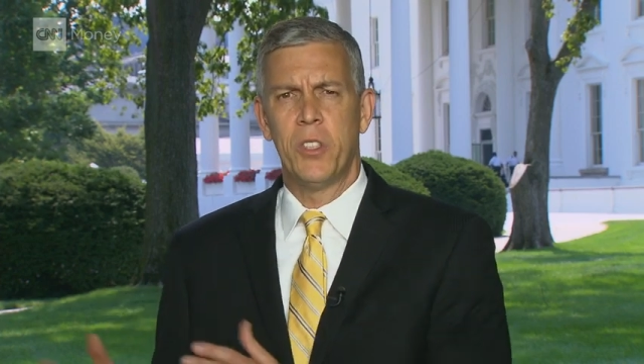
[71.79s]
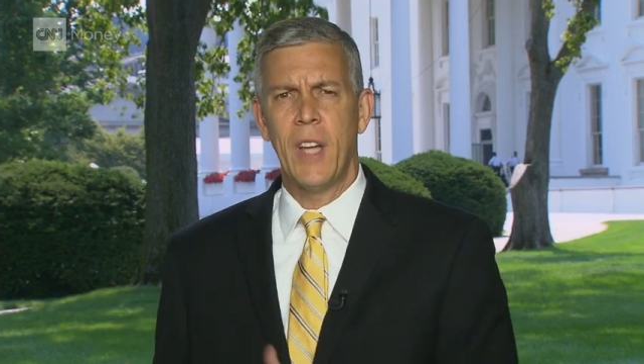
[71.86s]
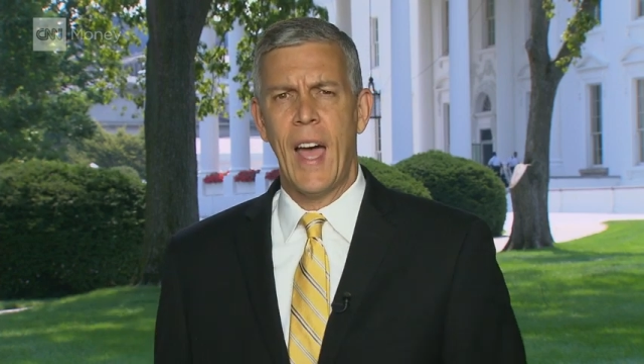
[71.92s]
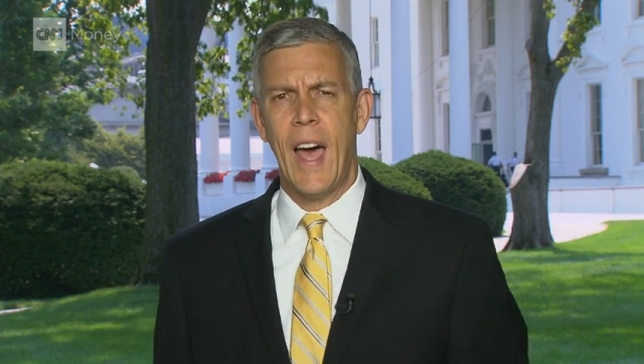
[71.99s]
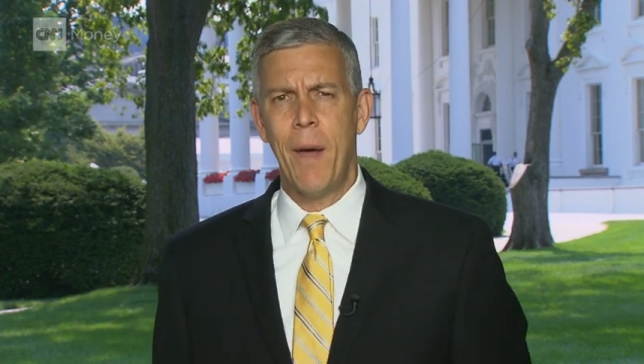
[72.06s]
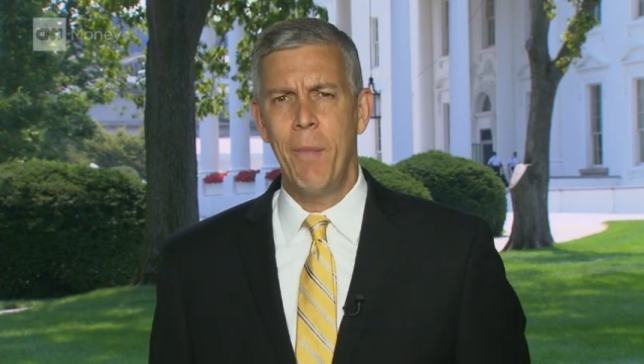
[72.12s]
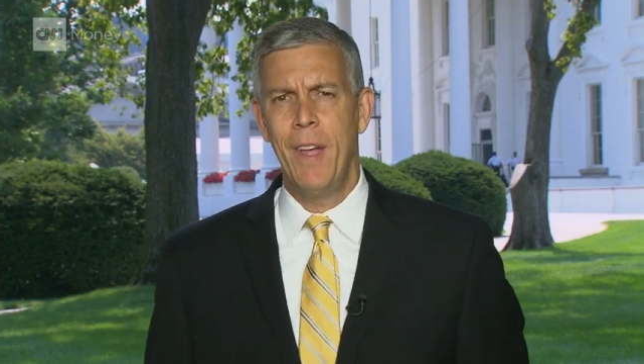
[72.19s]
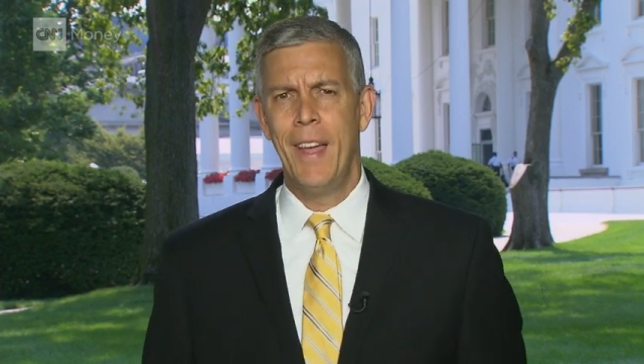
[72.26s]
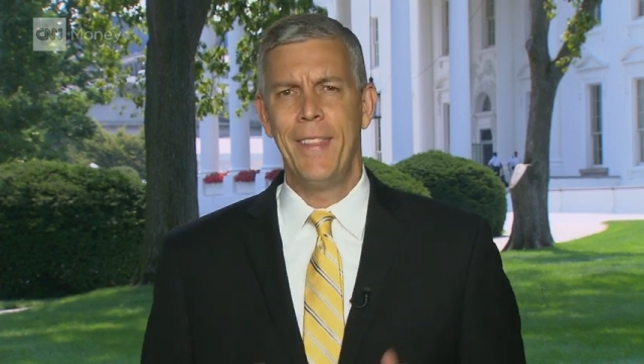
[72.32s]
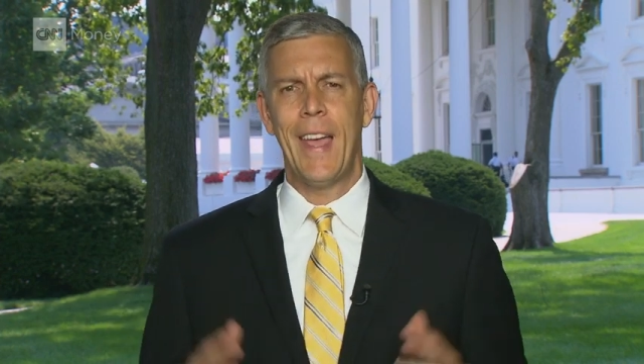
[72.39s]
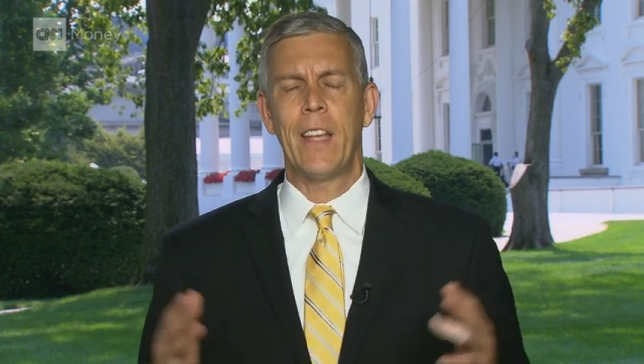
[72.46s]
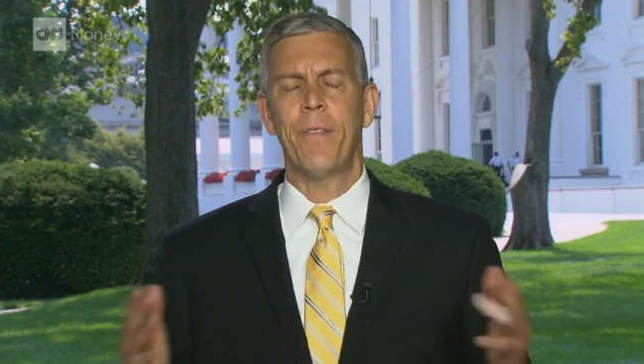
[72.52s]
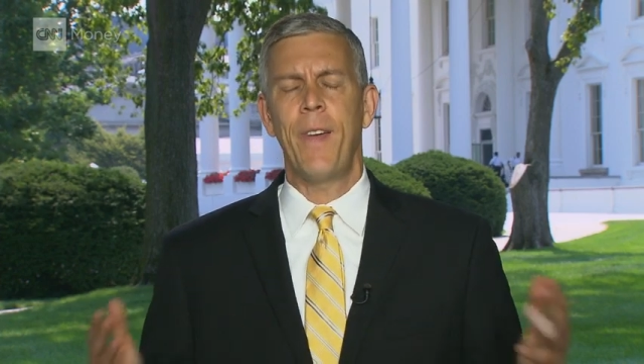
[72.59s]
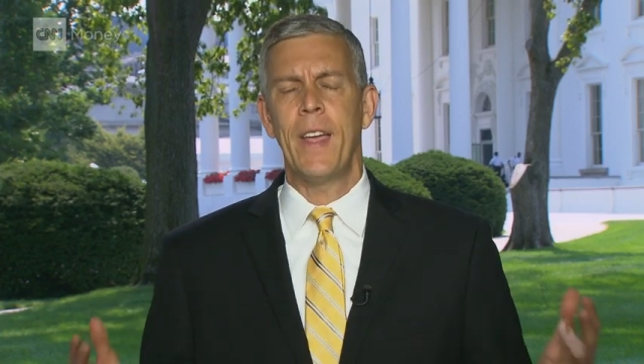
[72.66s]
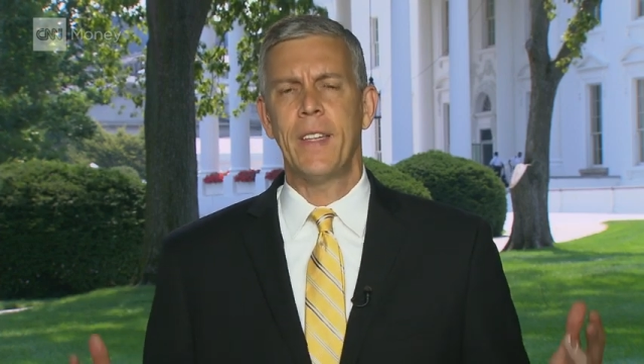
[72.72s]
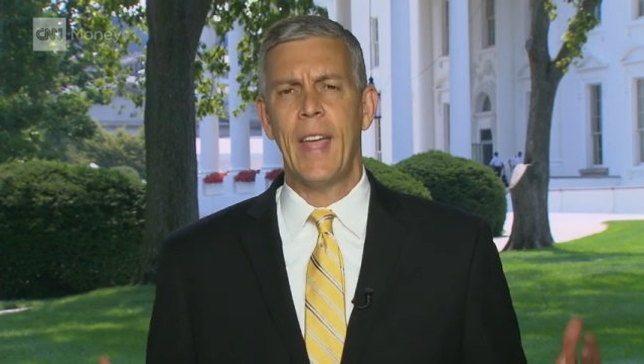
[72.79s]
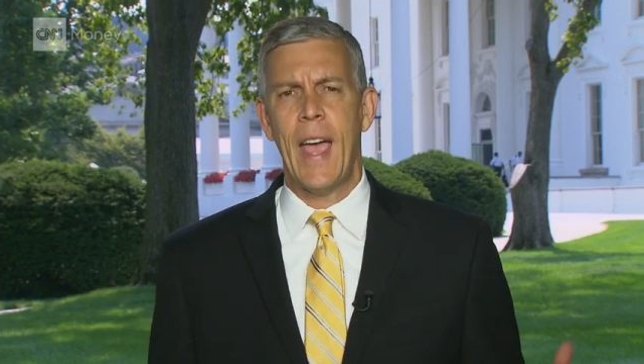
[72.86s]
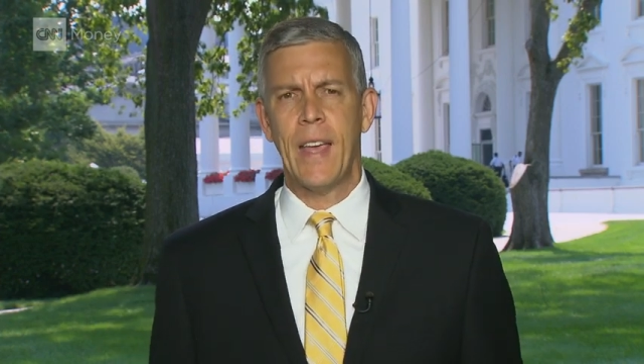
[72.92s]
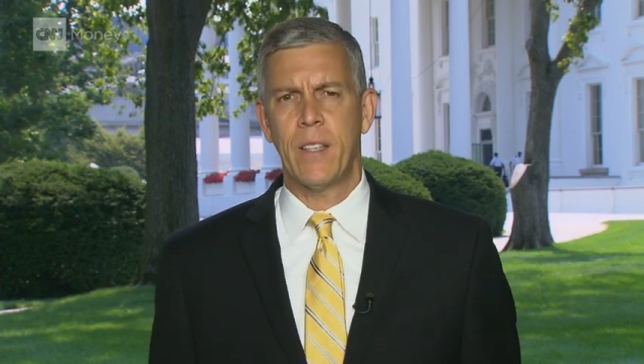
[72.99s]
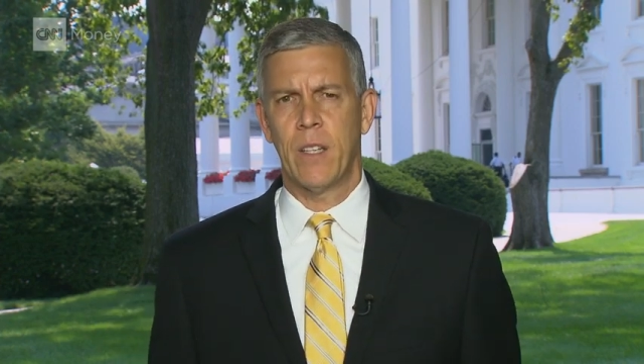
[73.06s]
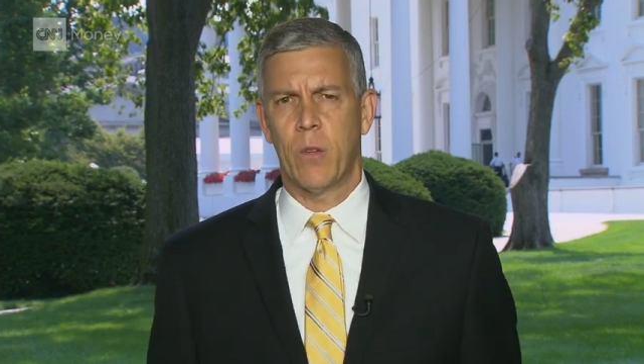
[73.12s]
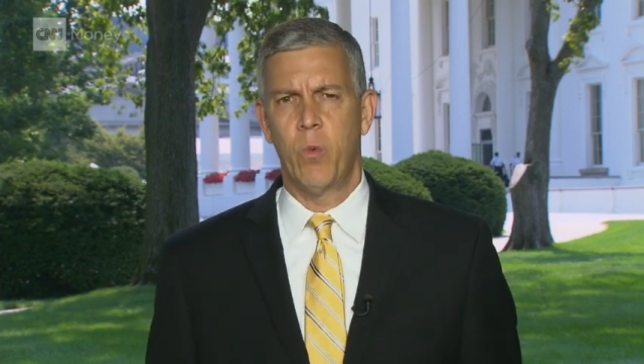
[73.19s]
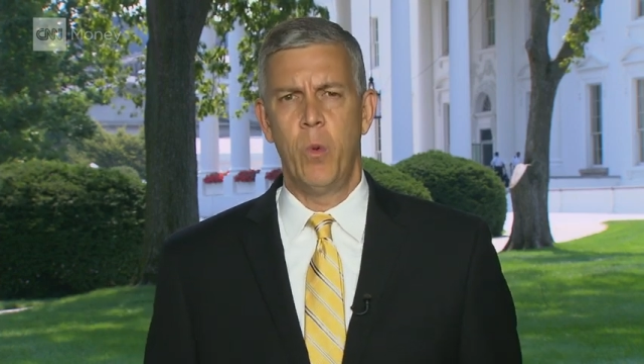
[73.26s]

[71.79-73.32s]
job, that's fantastic.